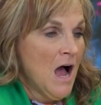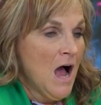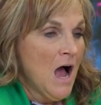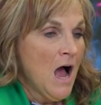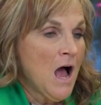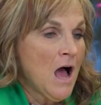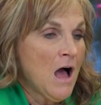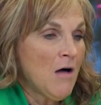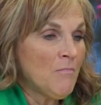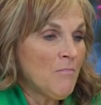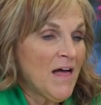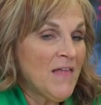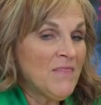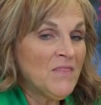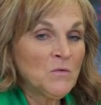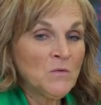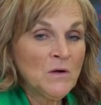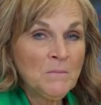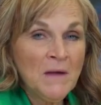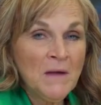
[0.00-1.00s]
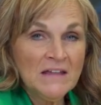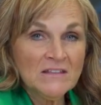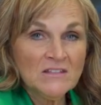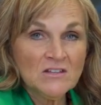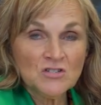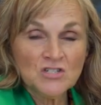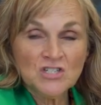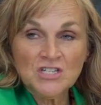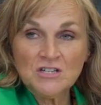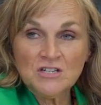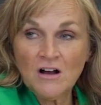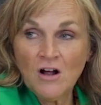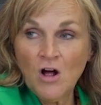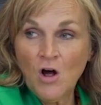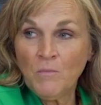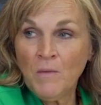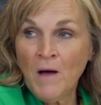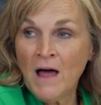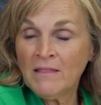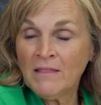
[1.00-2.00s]
And then we made those
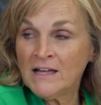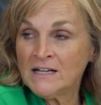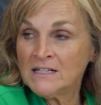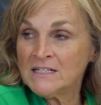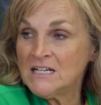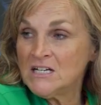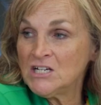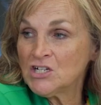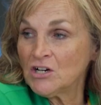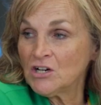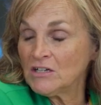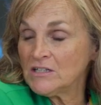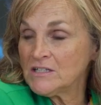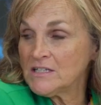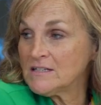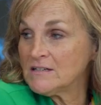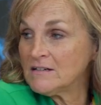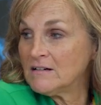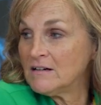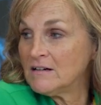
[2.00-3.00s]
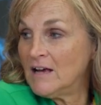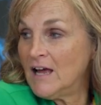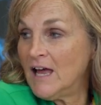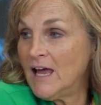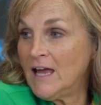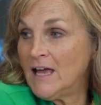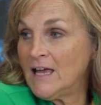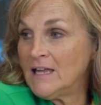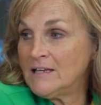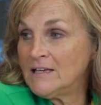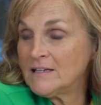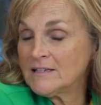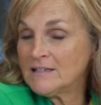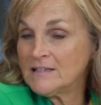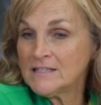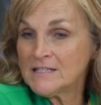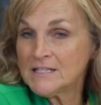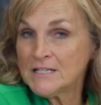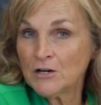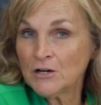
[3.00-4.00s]
Hope Hotline t-shirts. And
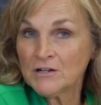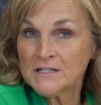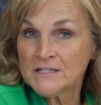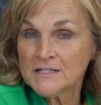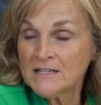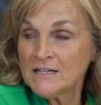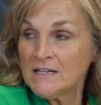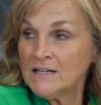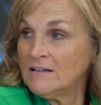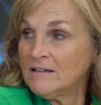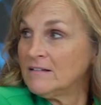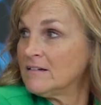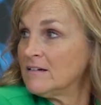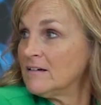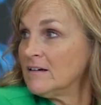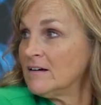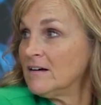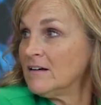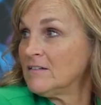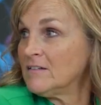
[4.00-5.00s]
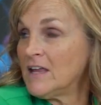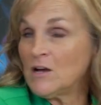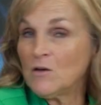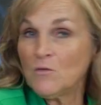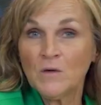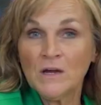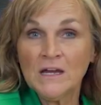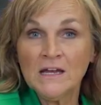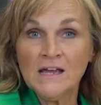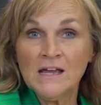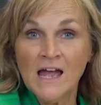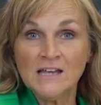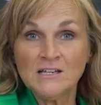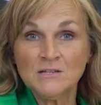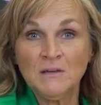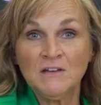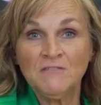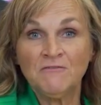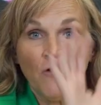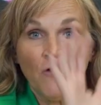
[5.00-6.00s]
seriously, like, we had to
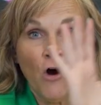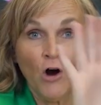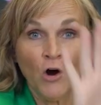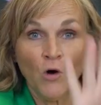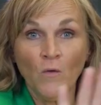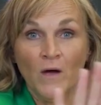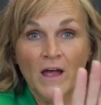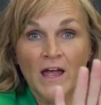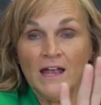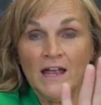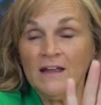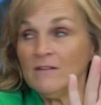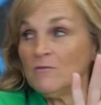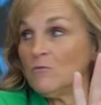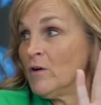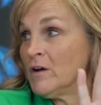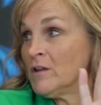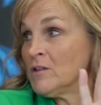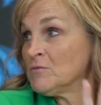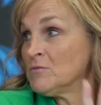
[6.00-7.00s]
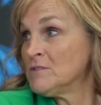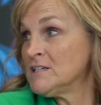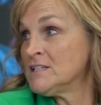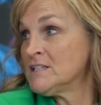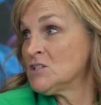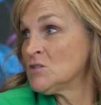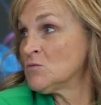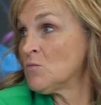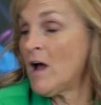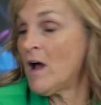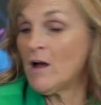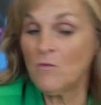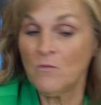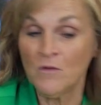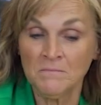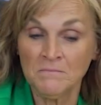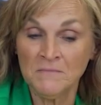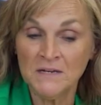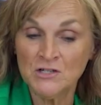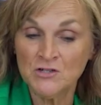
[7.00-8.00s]
be far away. One of the reasons why
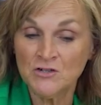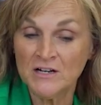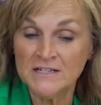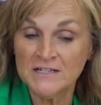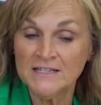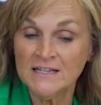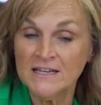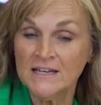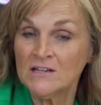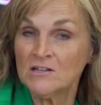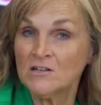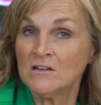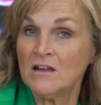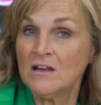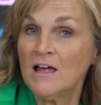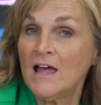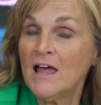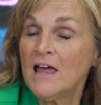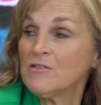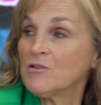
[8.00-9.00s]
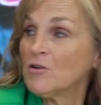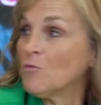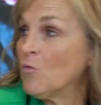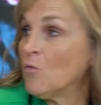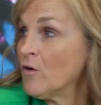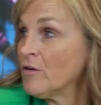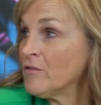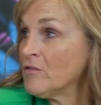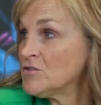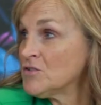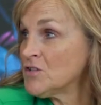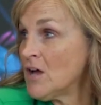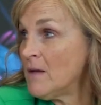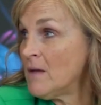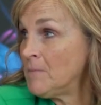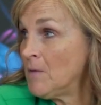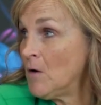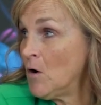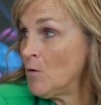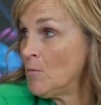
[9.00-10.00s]
when me, Tracy, and Heather wore those
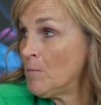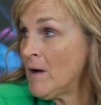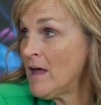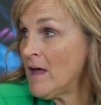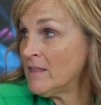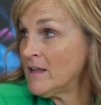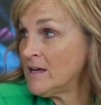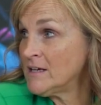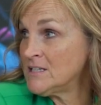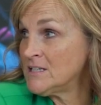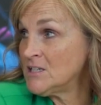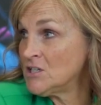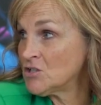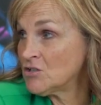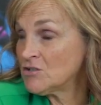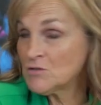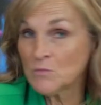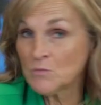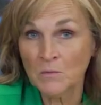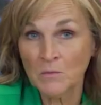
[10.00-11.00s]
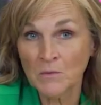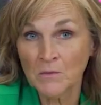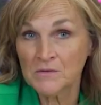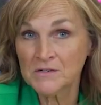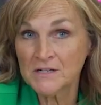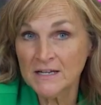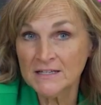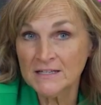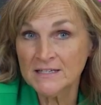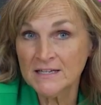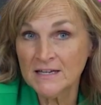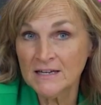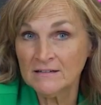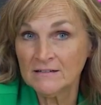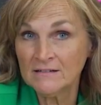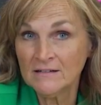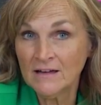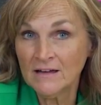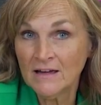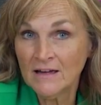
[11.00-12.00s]
Hope Hotline t-shirts when we were dancing,
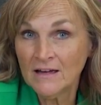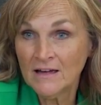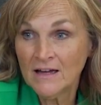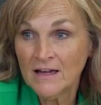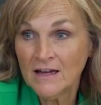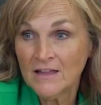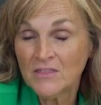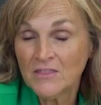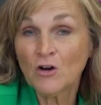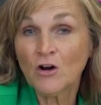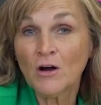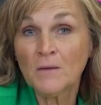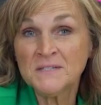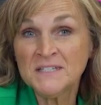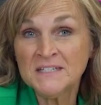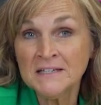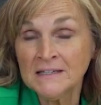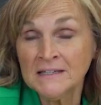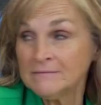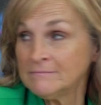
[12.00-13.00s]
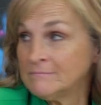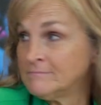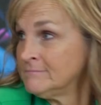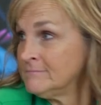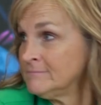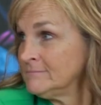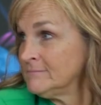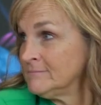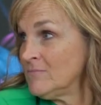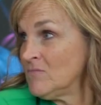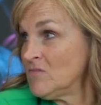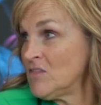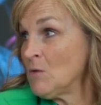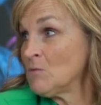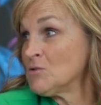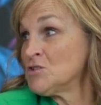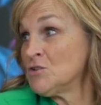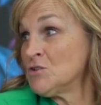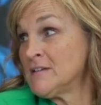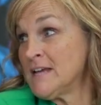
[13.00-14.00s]
they're obscene. They
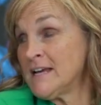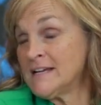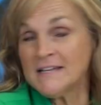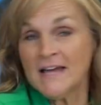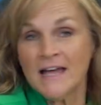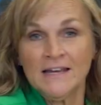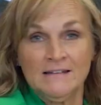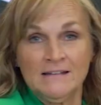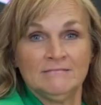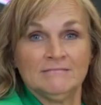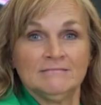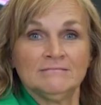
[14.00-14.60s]
were so dang tight.